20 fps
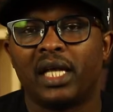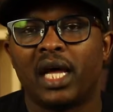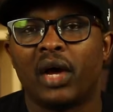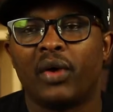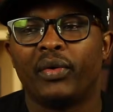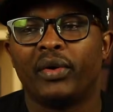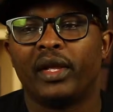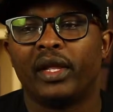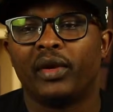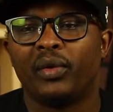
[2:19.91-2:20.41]

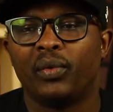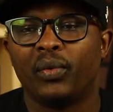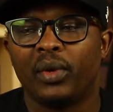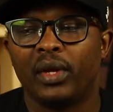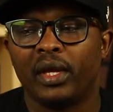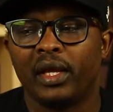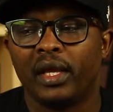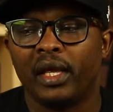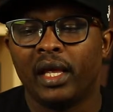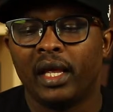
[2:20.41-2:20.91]
how can
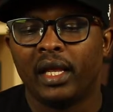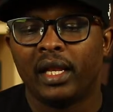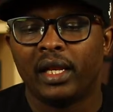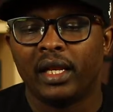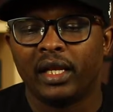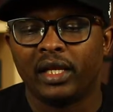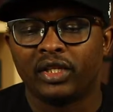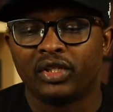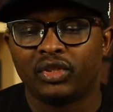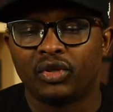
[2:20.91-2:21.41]
we
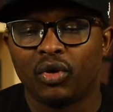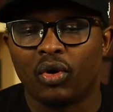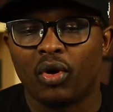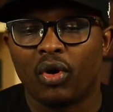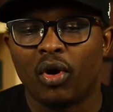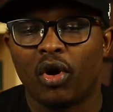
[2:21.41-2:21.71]
let go